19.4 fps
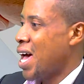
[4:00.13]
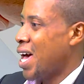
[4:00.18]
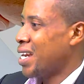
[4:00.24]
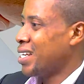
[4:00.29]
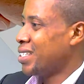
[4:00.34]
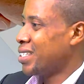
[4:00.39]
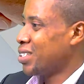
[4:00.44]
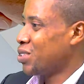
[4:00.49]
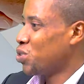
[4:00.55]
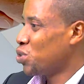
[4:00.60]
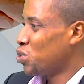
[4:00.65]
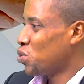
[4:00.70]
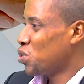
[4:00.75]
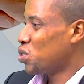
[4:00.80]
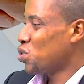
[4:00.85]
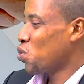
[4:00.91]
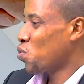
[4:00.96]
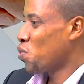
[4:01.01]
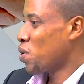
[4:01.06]
And it's a
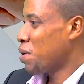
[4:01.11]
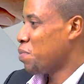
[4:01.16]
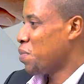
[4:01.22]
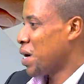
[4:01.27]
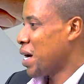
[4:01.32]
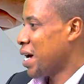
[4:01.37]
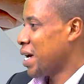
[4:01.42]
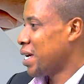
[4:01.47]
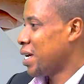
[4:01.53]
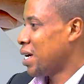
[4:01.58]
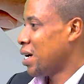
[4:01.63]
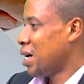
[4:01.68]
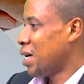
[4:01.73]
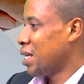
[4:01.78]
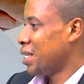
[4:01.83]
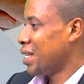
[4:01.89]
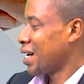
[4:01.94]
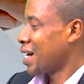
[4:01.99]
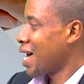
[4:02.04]
situation whereby
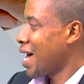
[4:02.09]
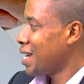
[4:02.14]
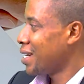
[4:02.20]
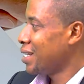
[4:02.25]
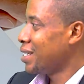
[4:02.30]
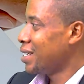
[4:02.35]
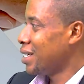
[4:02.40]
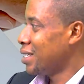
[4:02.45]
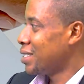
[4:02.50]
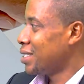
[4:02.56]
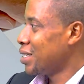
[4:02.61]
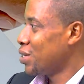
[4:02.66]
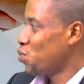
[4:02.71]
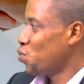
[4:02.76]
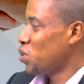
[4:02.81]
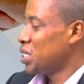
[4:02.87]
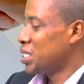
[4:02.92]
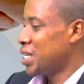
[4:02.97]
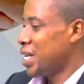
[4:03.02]
the candidate
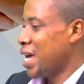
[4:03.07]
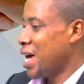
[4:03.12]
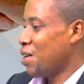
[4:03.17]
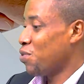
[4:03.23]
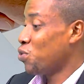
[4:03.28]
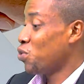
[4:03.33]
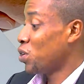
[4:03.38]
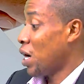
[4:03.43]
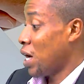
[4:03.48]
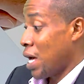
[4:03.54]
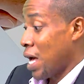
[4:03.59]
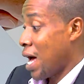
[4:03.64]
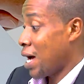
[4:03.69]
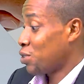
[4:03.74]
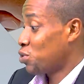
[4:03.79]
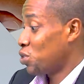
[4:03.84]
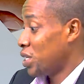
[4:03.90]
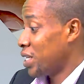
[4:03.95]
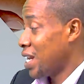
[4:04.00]
in which they have
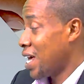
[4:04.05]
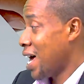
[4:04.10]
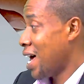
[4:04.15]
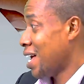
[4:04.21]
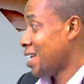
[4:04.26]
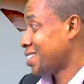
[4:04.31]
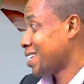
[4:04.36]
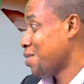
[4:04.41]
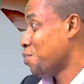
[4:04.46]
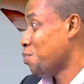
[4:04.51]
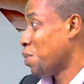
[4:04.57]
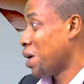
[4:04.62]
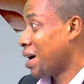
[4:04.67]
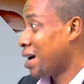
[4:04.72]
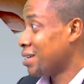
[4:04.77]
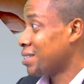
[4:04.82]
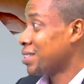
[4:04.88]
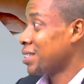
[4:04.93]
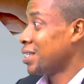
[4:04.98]
actually now has
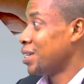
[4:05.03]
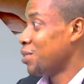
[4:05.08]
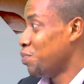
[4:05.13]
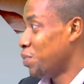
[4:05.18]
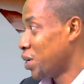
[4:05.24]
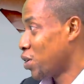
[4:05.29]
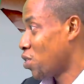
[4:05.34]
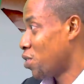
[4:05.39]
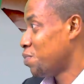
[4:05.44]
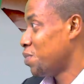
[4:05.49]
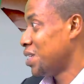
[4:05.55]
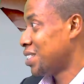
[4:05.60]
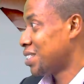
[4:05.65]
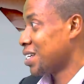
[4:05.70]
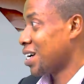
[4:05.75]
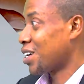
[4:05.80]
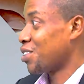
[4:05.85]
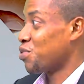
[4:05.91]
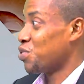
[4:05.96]
embarrassingly become the
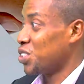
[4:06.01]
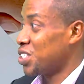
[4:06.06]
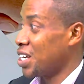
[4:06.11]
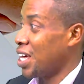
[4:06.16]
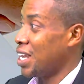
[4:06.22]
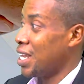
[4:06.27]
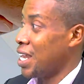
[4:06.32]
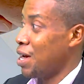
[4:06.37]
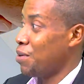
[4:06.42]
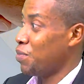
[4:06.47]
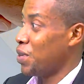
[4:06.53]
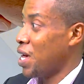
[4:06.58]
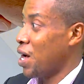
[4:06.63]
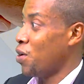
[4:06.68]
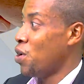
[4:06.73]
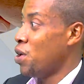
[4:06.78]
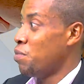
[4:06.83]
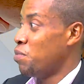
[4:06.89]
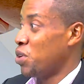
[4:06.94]
sacrificial lamb
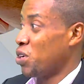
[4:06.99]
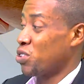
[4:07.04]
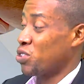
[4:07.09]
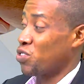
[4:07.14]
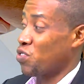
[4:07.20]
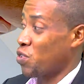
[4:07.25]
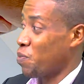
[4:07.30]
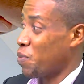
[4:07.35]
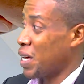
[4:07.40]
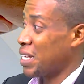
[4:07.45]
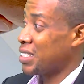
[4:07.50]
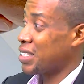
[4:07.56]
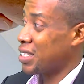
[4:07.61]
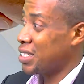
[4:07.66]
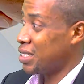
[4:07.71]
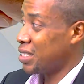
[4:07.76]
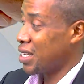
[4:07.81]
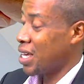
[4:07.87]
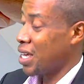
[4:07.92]
now because of
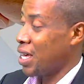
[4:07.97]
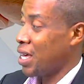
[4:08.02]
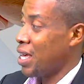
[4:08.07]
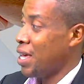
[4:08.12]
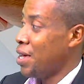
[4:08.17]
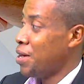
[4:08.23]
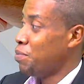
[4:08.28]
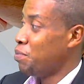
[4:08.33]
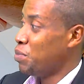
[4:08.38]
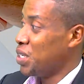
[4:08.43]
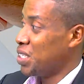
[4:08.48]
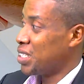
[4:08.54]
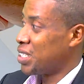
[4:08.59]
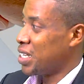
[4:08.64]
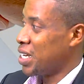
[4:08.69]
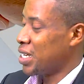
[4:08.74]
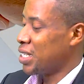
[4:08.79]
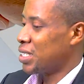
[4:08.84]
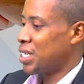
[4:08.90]
Obaseki's
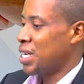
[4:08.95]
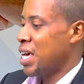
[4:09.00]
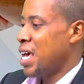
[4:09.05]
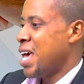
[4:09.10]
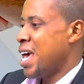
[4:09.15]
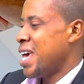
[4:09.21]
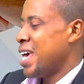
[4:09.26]
mistakes.